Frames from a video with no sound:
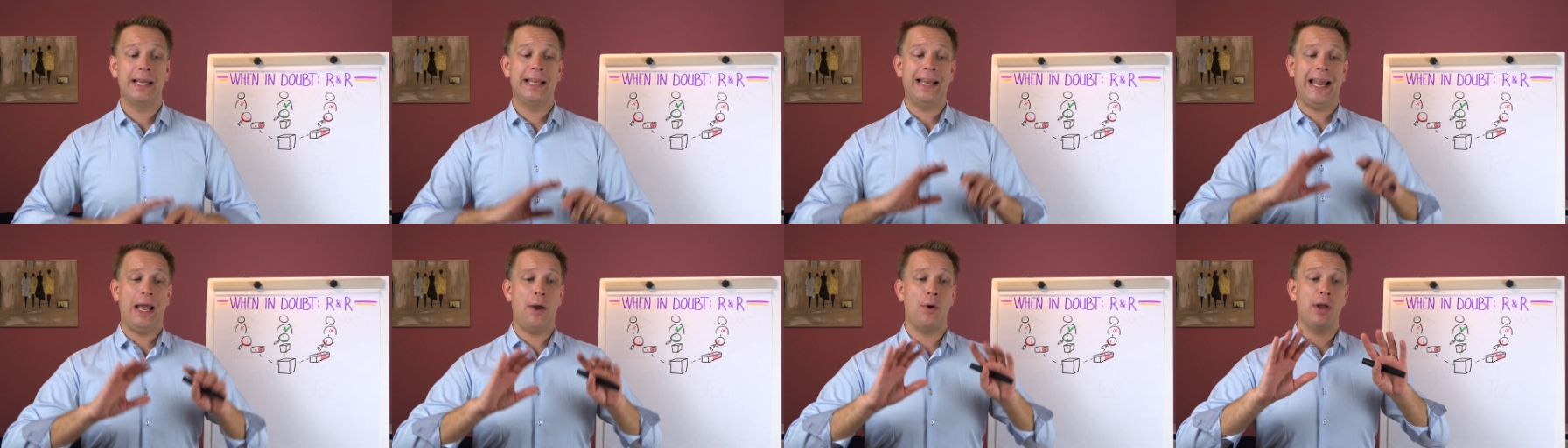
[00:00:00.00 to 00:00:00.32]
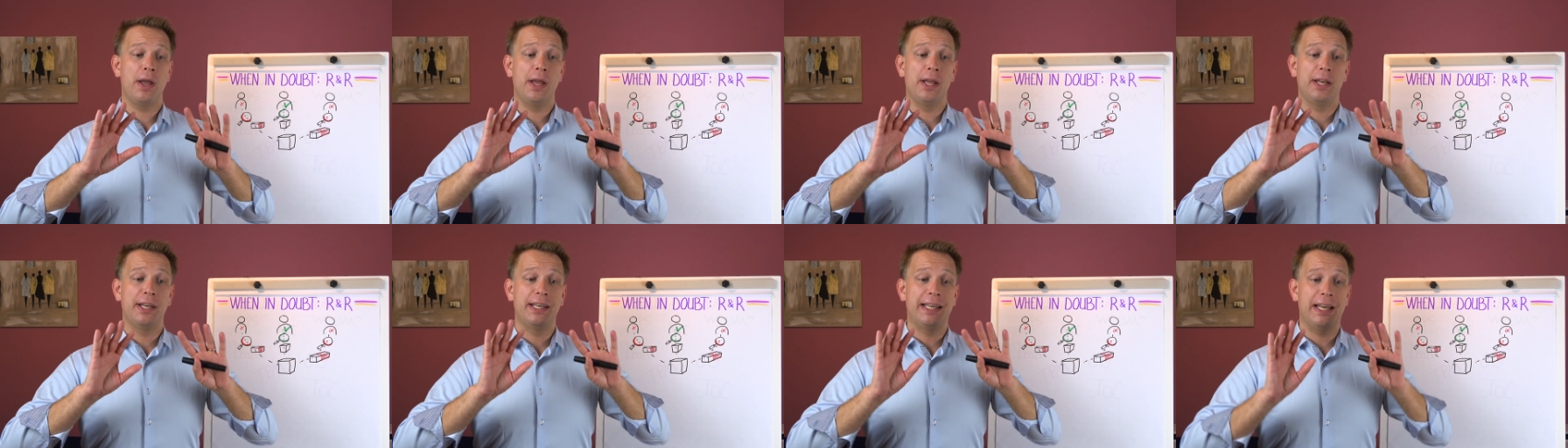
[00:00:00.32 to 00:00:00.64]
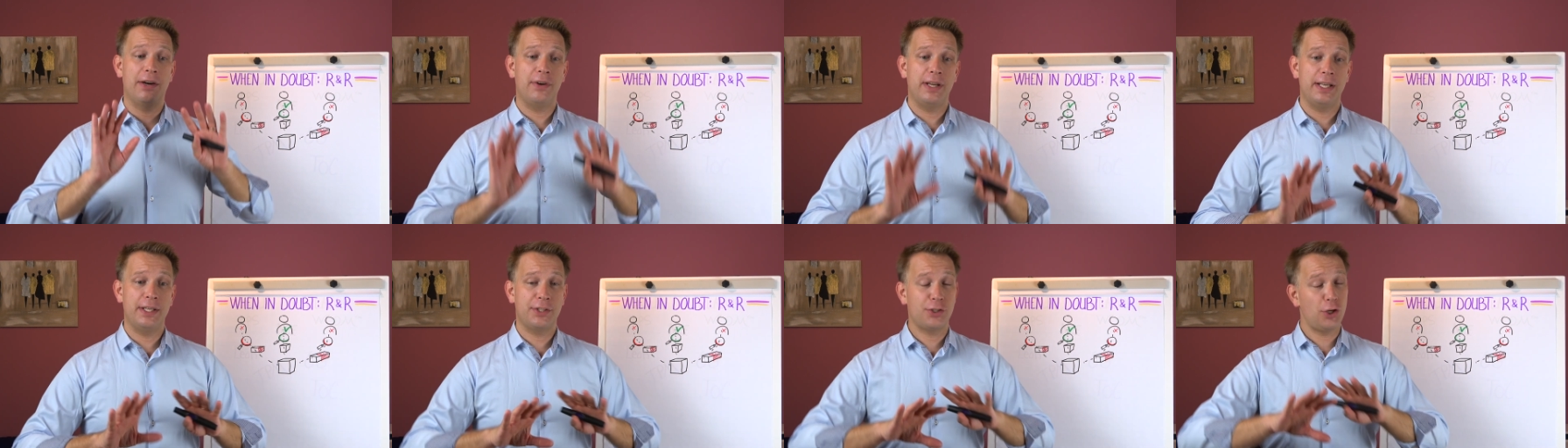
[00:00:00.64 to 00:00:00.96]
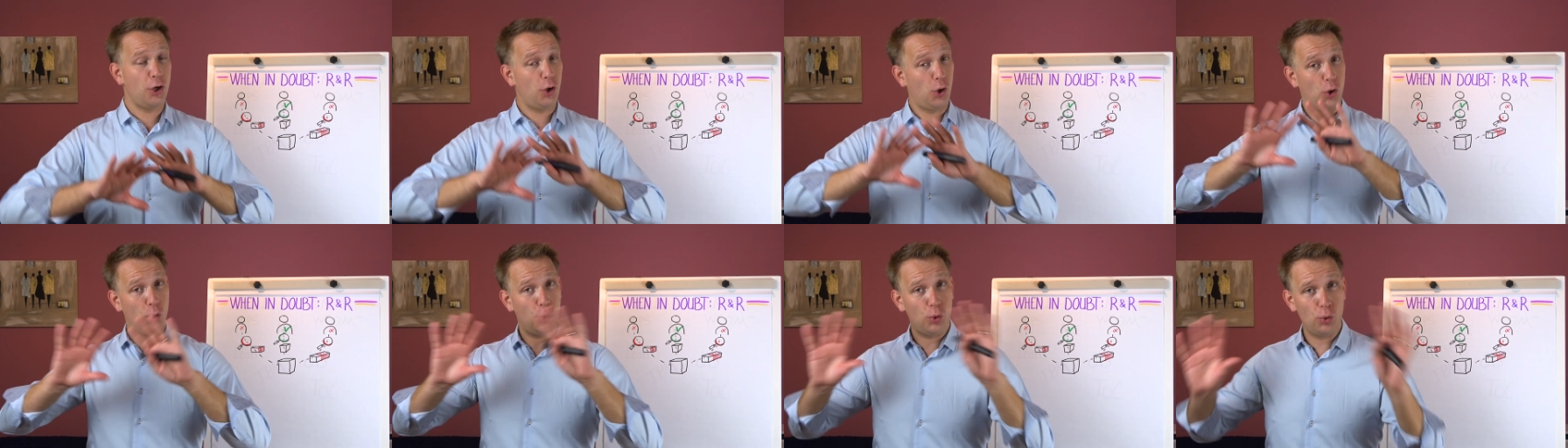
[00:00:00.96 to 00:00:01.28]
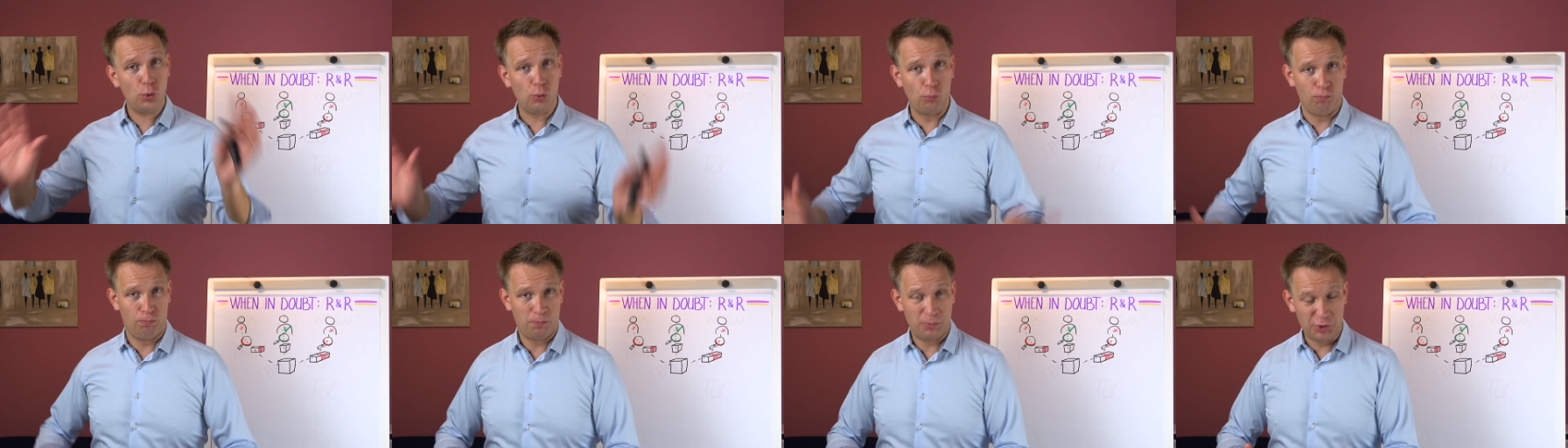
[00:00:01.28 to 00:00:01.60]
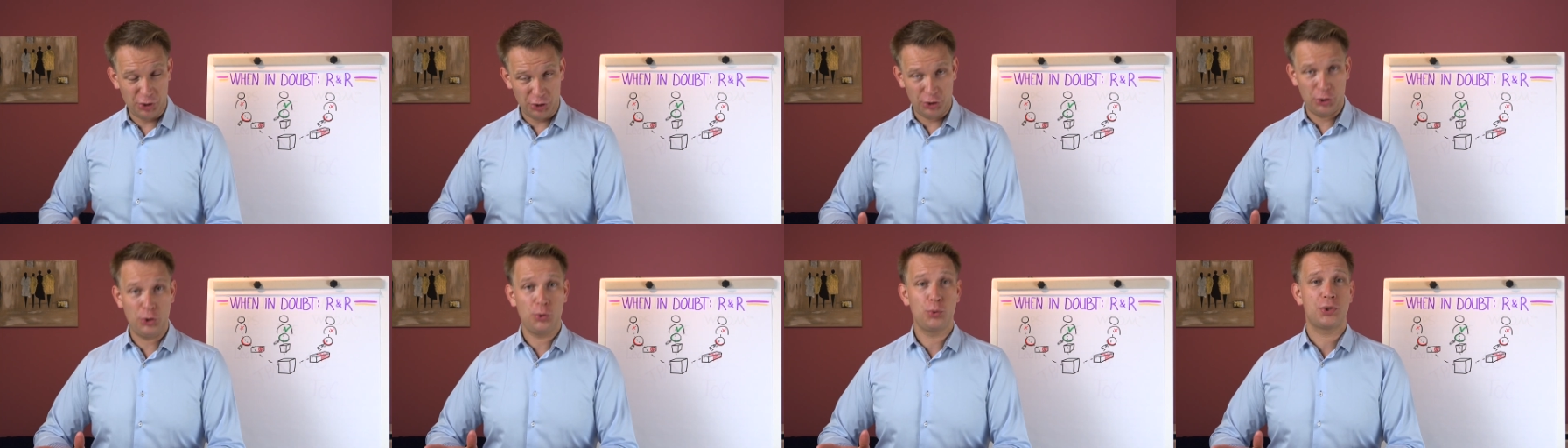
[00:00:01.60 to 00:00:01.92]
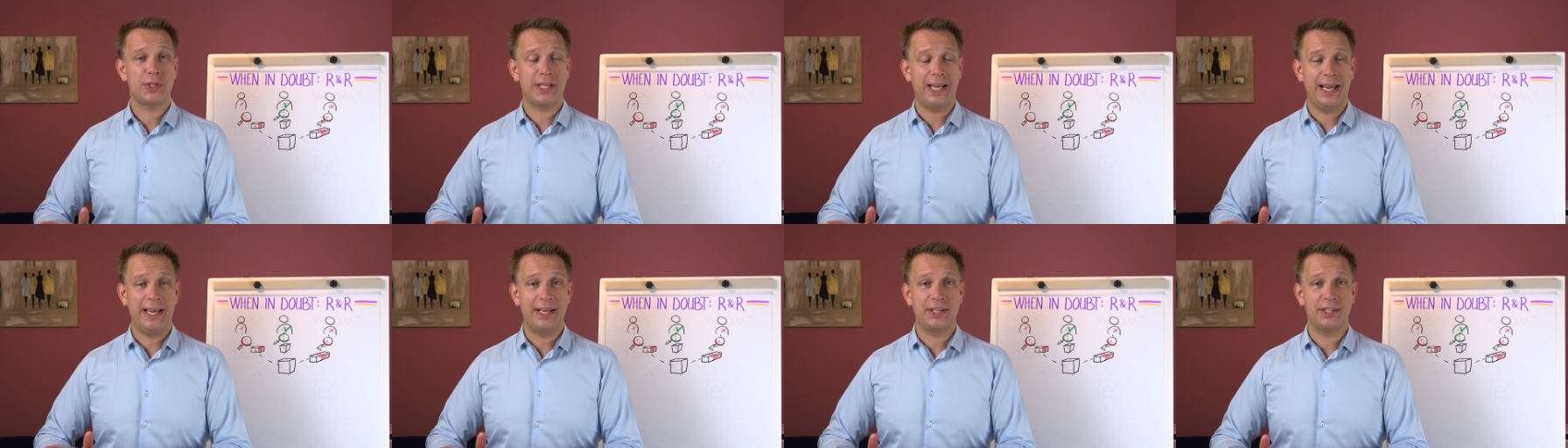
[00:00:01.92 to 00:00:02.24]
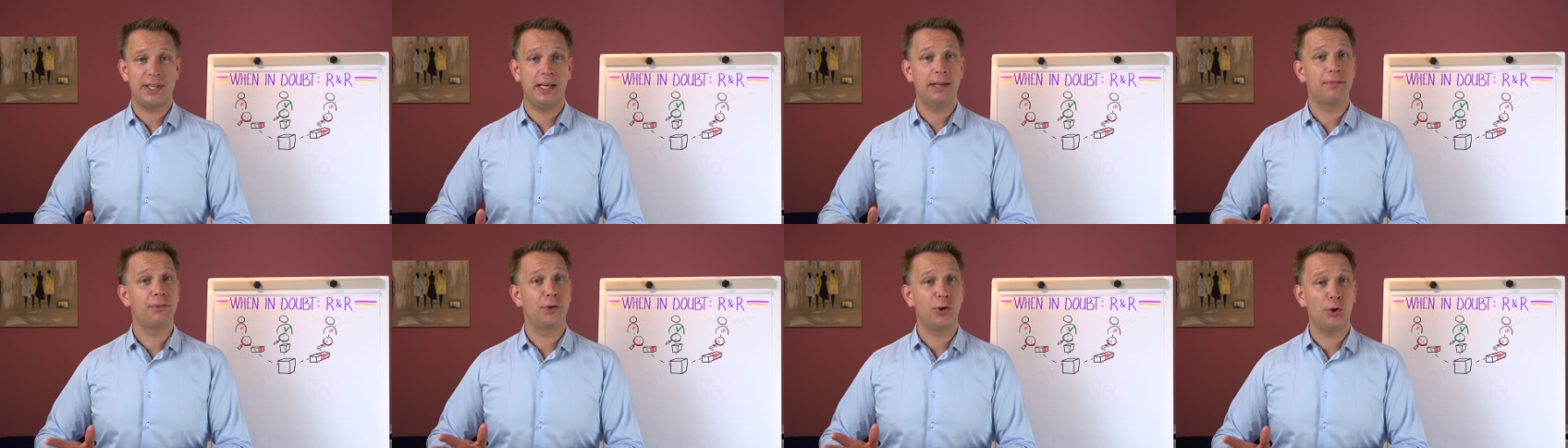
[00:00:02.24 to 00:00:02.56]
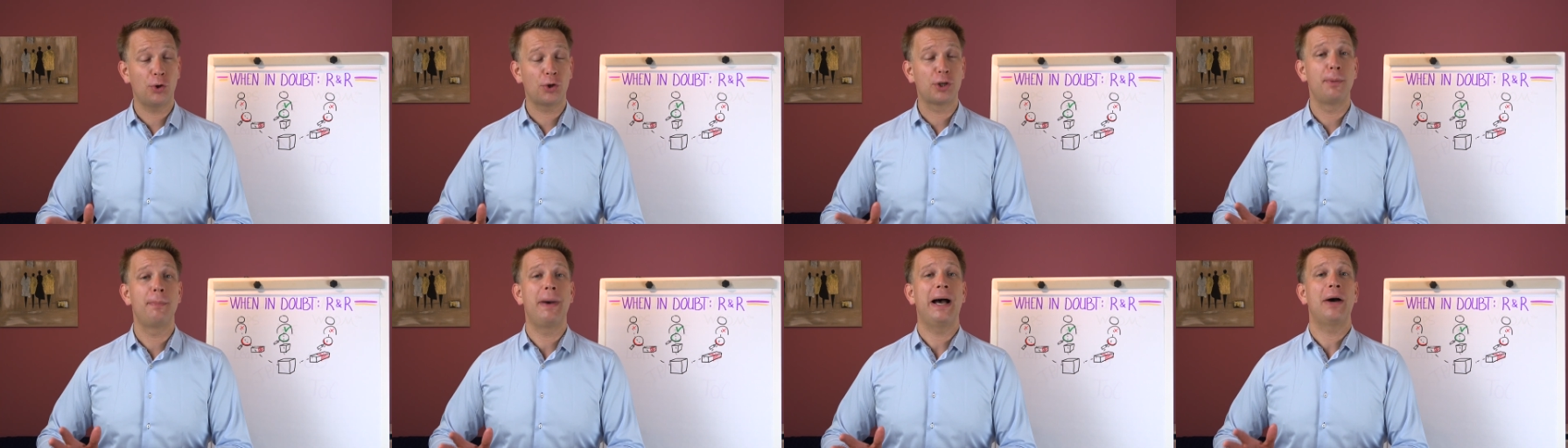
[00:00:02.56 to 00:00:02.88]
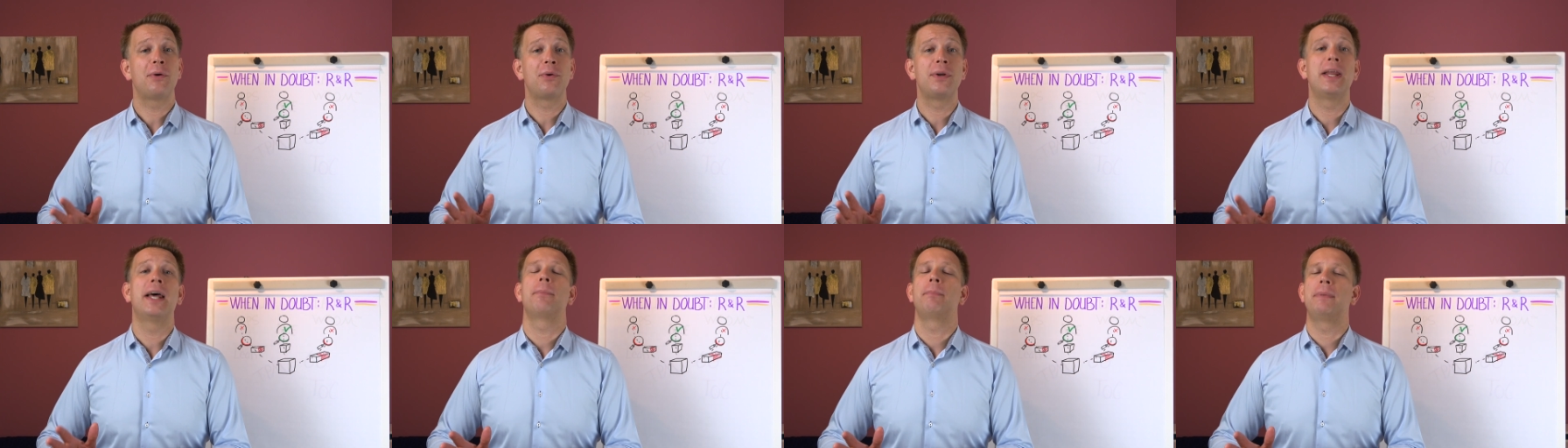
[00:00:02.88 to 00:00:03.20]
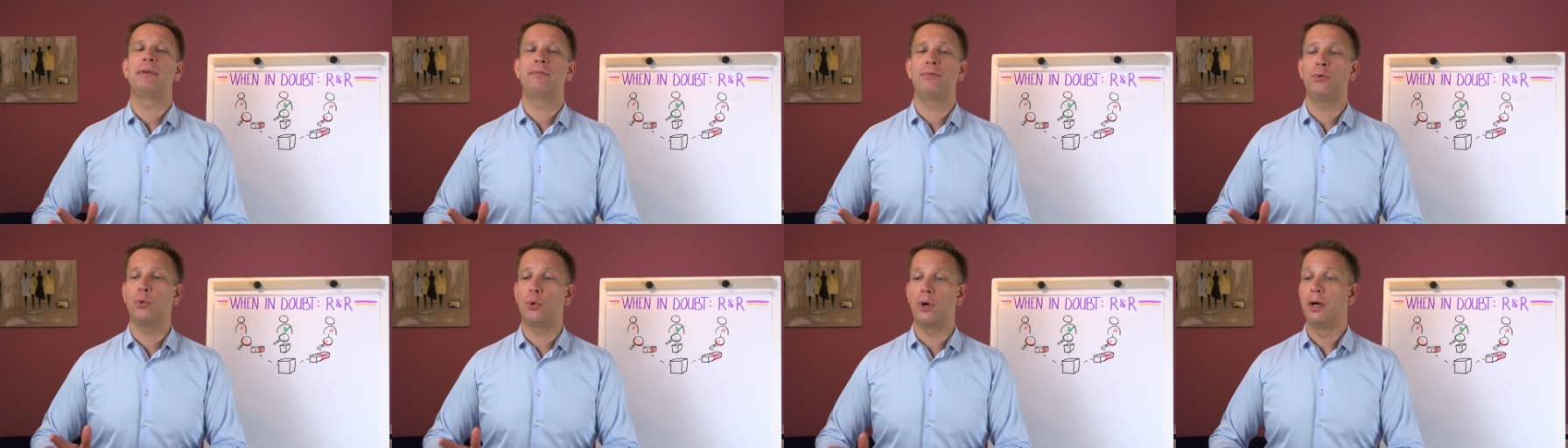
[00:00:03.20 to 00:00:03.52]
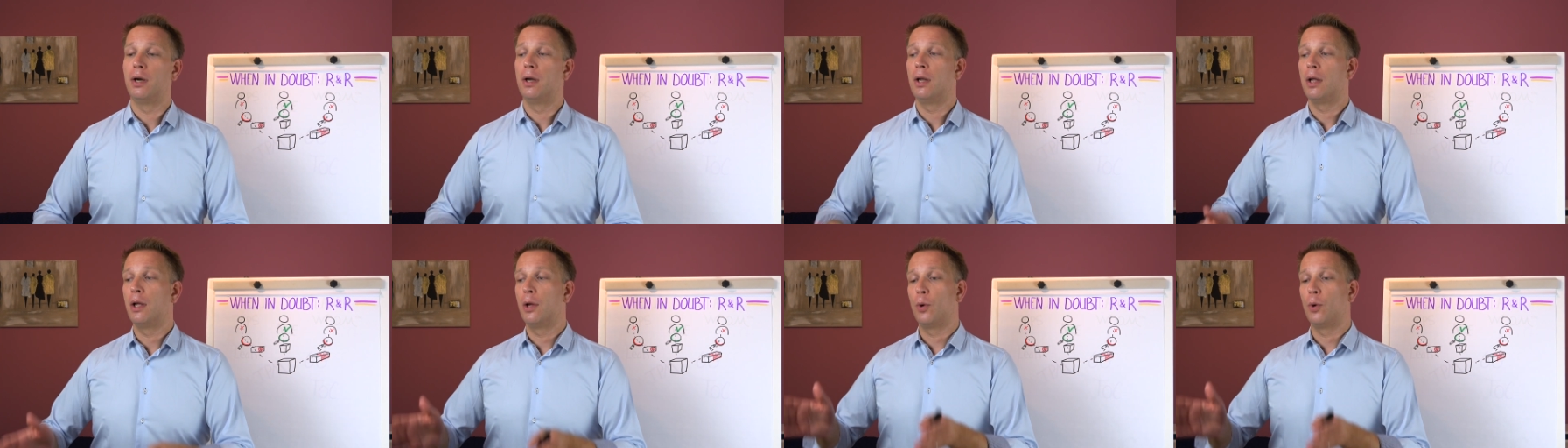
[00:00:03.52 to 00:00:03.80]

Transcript: Now, there is a whole use case, and I've talked about that before,